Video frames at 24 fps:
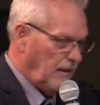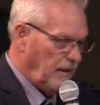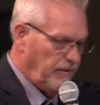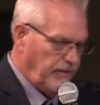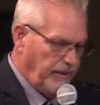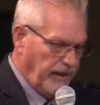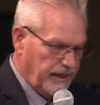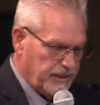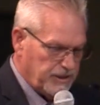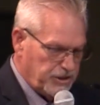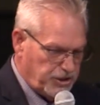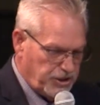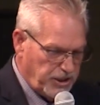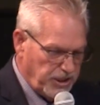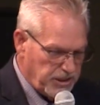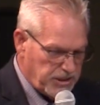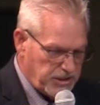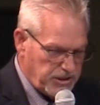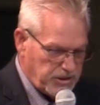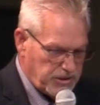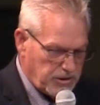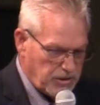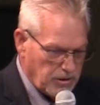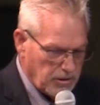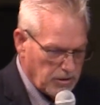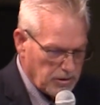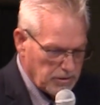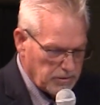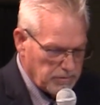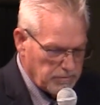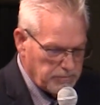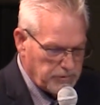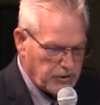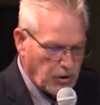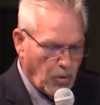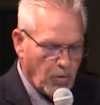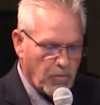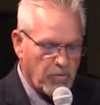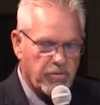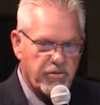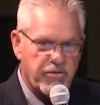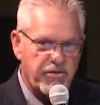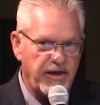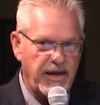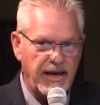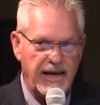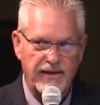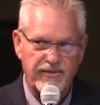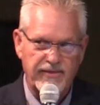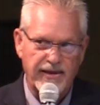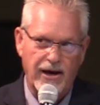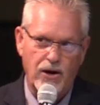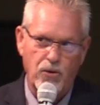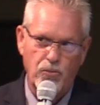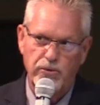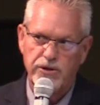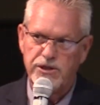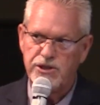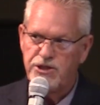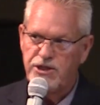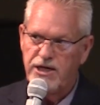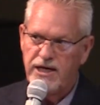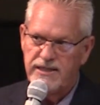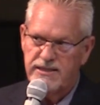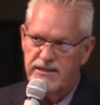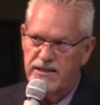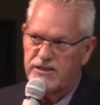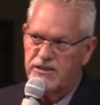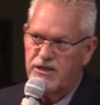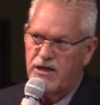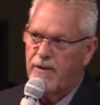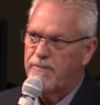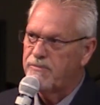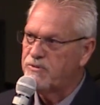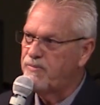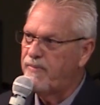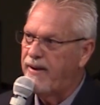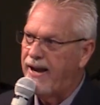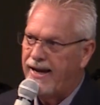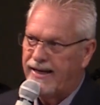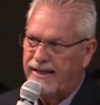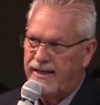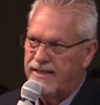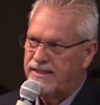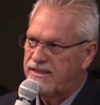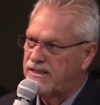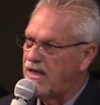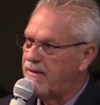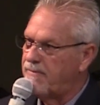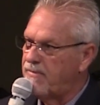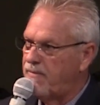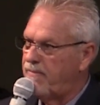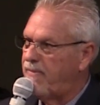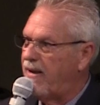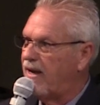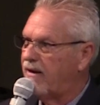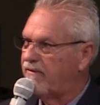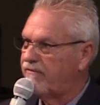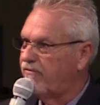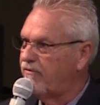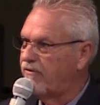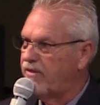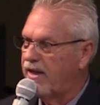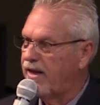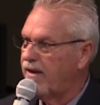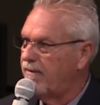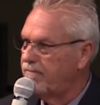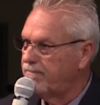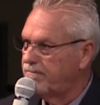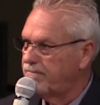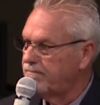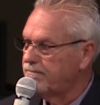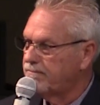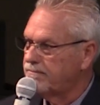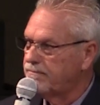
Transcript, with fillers: that just don't think that when Jesus comes back, He's coming back for them.